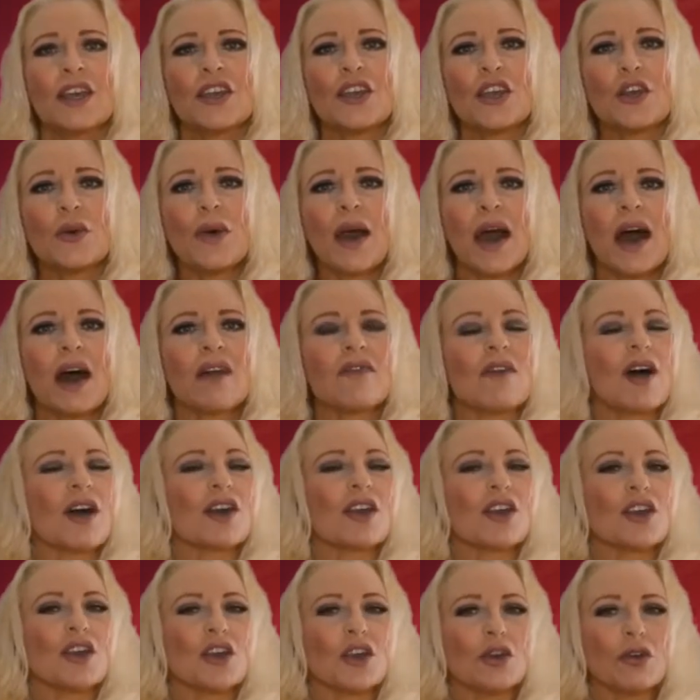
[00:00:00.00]
You have
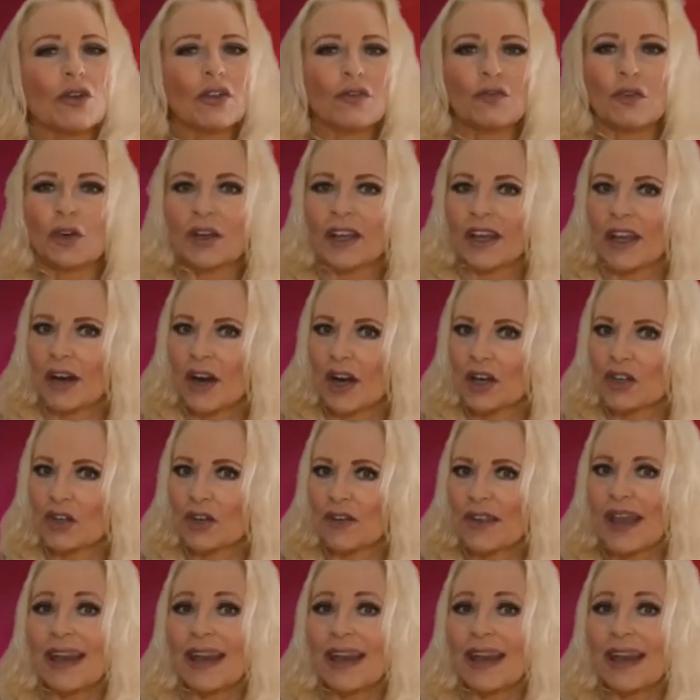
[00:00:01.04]
a youthful character